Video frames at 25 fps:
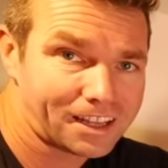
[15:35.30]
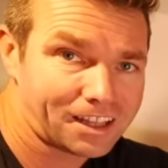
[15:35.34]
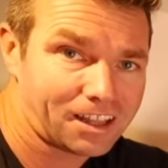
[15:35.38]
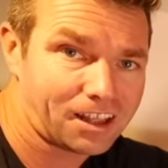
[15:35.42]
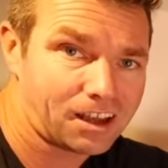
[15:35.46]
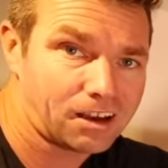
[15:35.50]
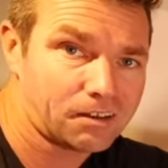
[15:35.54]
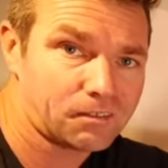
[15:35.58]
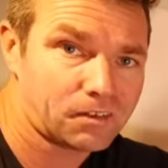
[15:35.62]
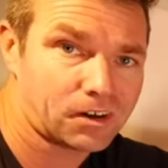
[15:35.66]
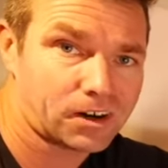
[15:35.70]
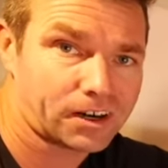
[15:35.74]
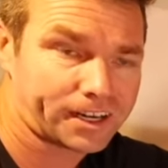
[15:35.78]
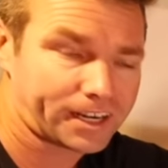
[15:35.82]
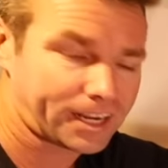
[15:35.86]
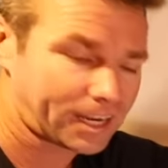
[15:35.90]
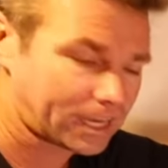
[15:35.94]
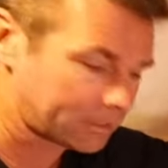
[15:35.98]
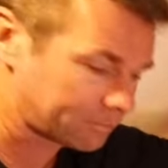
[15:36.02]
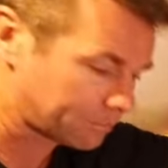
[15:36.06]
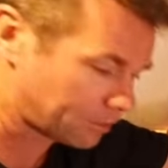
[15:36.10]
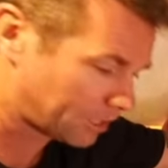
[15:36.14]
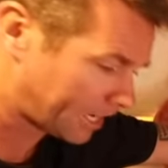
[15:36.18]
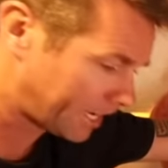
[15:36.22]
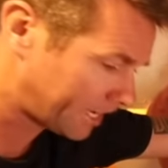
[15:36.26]
love our
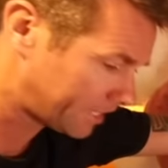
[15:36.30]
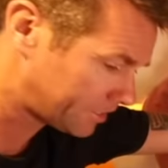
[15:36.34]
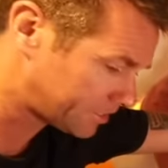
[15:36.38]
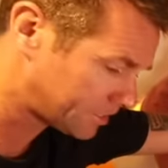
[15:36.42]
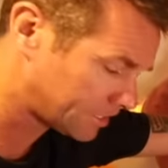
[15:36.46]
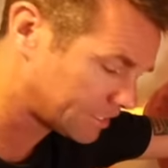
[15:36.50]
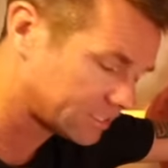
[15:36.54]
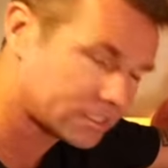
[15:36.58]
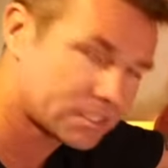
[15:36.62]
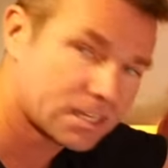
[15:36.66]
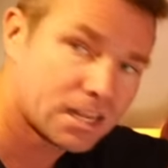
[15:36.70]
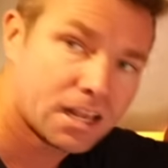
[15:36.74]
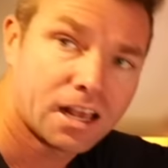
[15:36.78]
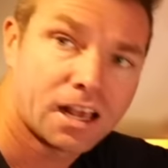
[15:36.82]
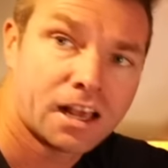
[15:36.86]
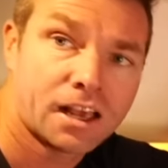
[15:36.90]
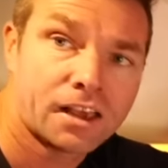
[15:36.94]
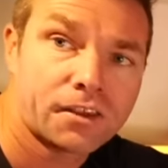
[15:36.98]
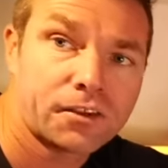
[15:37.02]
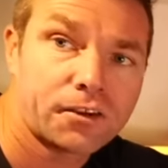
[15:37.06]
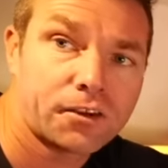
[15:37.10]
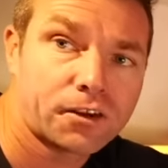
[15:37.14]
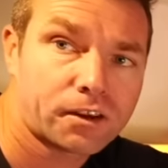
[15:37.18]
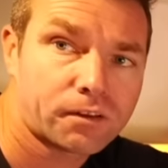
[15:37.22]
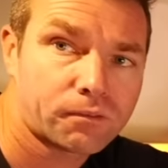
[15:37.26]
Yanmar engines.
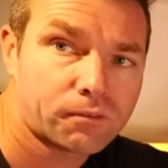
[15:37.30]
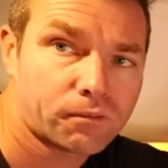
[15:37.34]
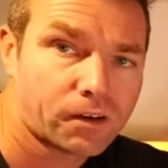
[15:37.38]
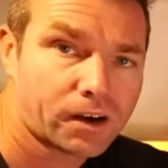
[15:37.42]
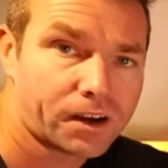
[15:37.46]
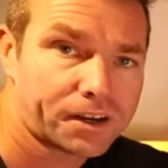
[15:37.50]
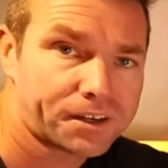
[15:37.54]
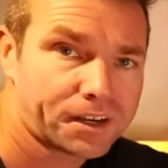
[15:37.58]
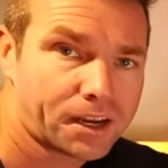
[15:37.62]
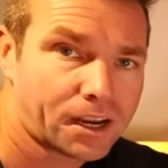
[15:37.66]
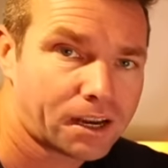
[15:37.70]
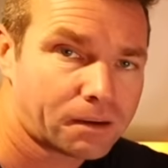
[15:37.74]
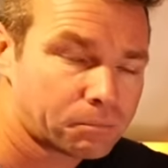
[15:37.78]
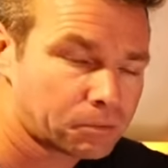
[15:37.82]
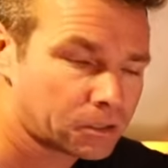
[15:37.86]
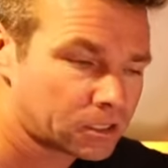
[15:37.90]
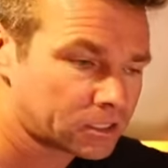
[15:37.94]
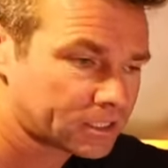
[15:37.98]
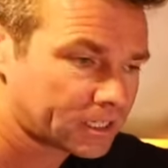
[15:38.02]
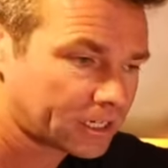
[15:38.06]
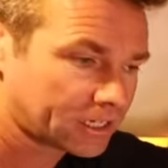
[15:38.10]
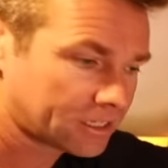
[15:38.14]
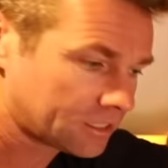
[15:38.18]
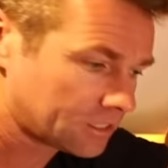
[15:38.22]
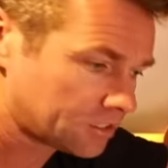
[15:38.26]
You can find Yanmar
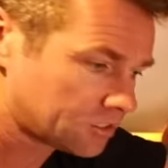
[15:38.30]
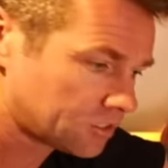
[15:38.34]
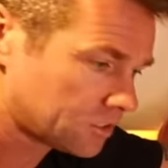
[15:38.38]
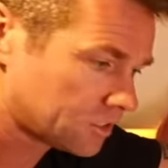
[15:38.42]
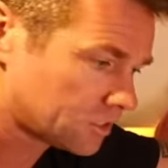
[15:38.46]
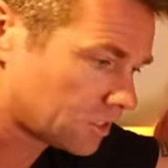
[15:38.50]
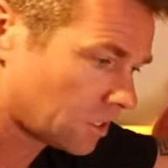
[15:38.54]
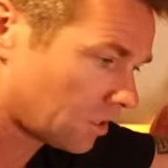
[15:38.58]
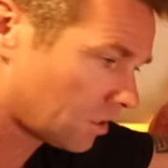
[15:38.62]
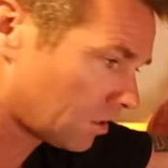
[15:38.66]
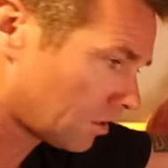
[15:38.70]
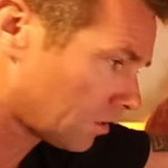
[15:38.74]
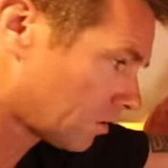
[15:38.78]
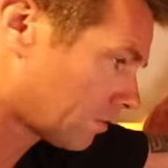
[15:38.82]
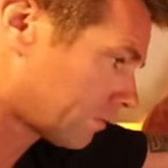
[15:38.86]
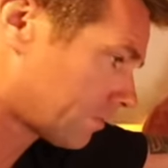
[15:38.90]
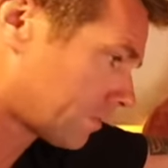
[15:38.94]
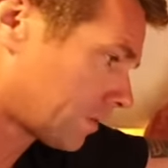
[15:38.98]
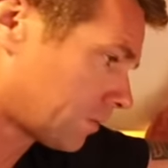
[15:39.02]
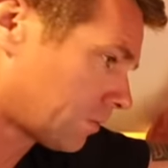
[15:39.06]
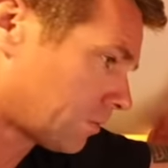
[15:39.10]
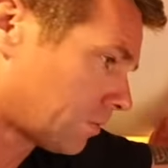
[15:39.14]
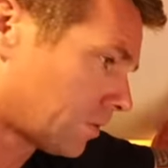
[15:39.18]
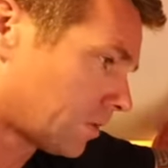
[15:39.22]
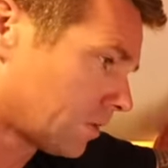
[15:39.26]
technicians all over
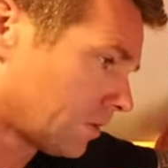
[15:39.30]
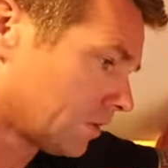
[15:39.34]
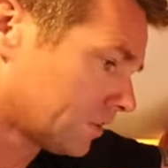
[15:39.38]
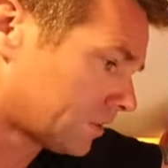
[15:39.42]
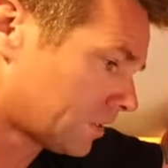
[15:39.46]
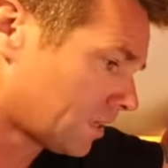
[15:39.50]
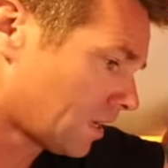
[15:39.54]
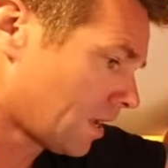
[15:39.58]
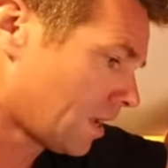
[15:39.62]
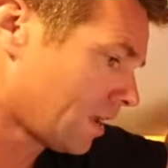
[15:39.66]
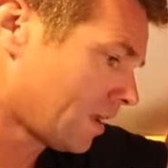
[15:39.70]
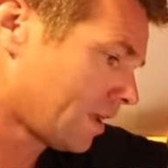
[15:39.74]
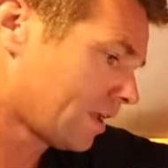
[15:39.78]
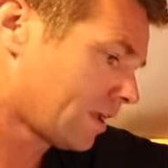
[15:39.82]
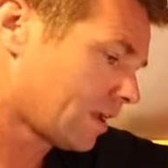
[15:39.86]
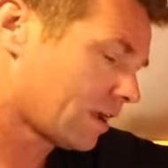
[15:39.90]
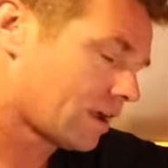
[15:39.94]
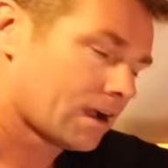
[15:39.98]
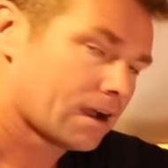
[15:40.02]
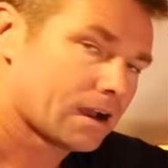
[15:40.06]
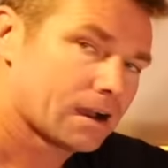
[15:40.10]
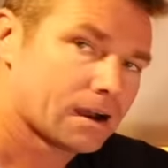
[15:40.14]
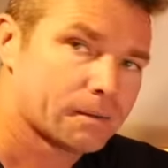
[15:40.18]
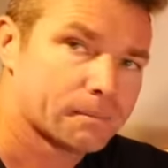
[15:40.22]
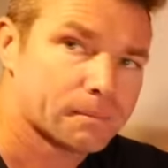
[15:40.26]
the world
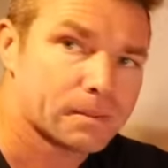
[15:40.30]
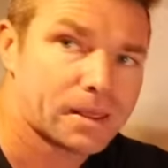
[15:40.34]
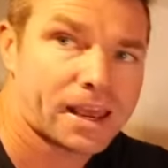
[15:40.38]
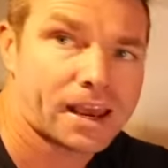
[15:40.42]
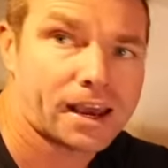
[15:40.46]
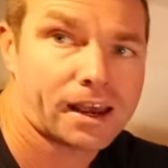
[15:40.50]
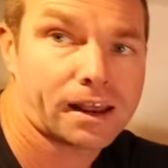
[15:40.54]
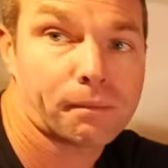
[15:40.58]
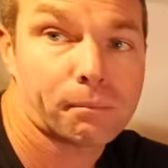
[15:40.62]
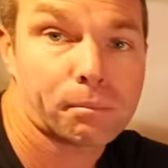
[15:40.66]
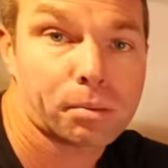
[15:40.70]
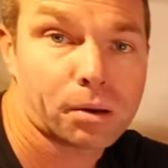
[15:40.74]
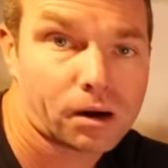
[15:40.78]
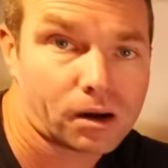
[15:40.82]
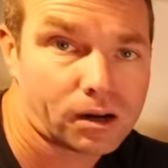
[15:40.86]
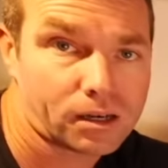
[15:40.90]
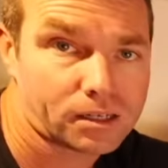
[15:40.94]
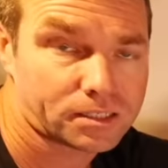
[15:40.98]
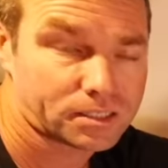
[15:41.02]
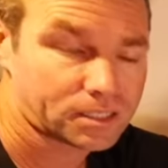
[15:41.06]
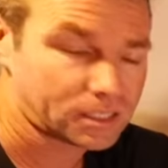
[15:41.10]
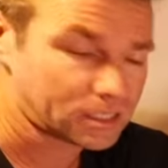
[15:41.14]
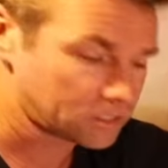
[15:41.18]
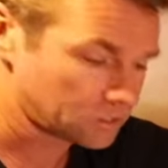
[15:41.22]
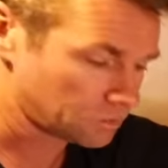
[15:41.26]
and
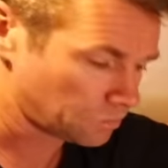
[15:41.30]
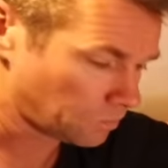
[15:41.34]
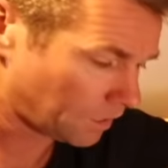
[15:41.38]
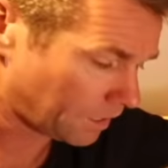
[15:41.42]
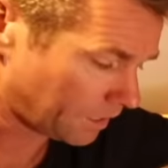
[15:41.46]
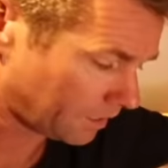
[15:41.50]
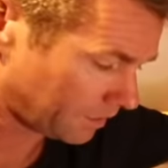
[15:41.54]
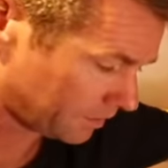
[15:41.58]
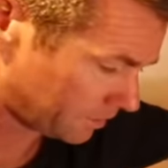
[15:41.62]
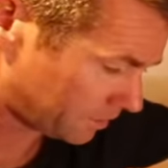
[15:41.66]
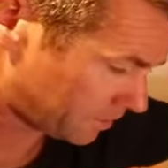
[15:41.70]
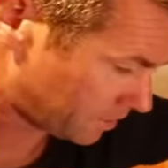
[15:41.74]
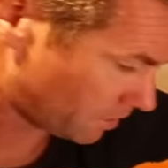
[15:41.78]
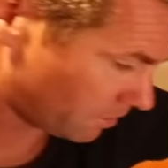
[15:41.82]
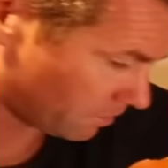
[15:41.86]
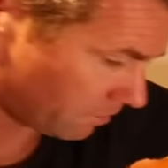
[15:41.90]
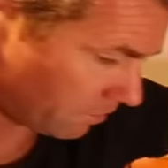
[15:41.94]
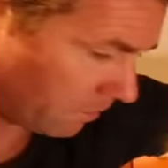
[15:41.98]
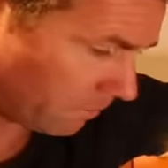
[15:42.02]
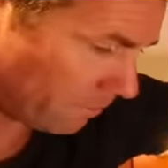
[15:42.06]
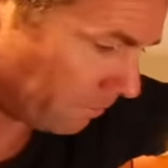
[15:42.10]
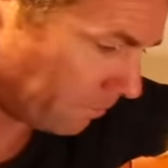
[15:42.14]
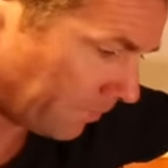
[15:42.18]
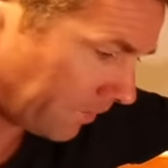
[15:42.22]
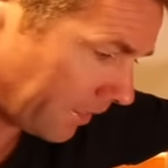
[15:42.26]
parts as well. So
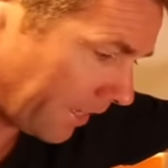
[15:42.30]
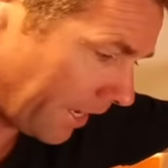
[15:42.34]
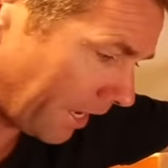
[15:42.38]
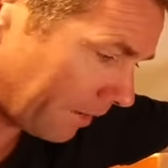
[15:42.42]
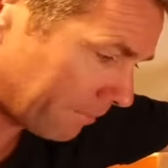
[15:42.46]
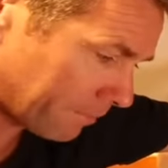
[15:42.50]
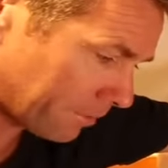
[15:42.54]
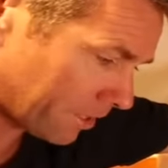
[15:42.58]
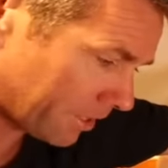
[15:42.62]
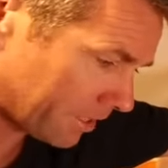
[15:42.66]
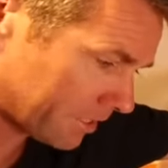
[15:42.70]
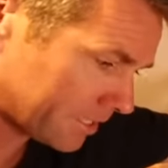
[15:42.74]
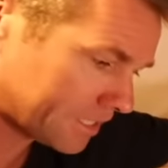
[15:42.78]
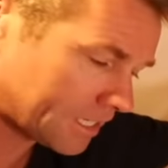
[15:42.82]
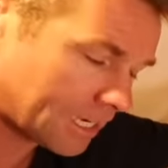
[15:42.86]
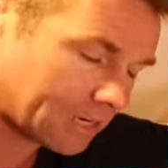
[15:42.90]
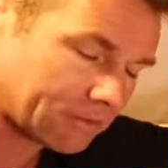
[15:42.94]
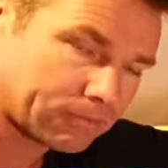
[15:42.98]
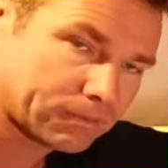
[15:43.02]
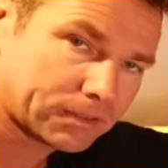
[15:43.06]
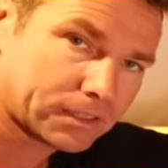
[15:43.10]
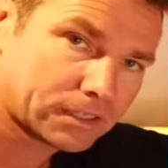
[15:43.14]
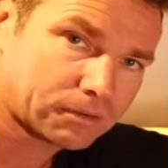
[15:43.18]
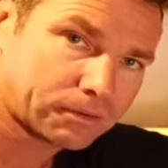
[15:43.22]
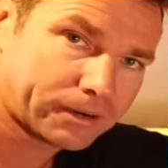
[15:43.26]
Yanmar is
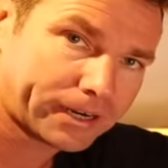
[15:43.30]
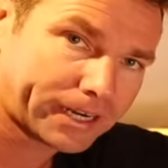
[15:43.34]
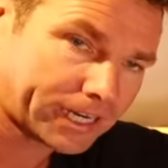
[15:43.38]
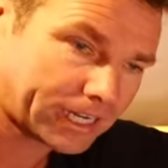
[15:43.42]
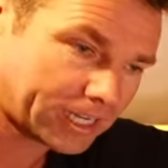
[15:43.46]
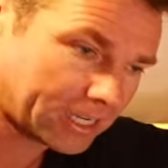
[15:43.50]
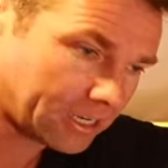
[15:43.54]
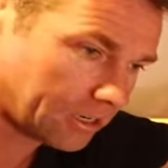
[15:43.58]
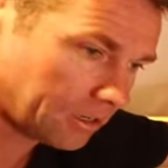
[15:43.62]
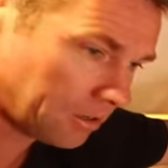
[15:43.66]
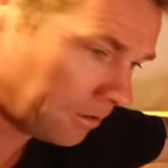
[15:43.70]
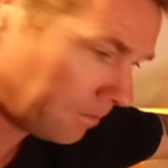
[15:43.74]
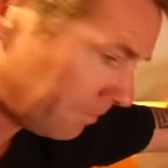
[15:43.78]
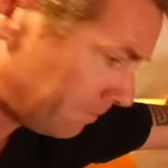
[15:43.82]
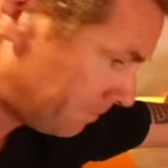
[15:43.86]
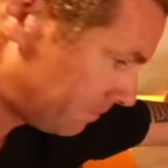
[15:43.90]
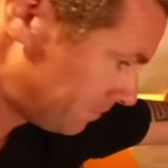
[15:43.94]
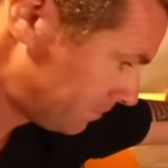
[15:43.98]
definitely the way to go.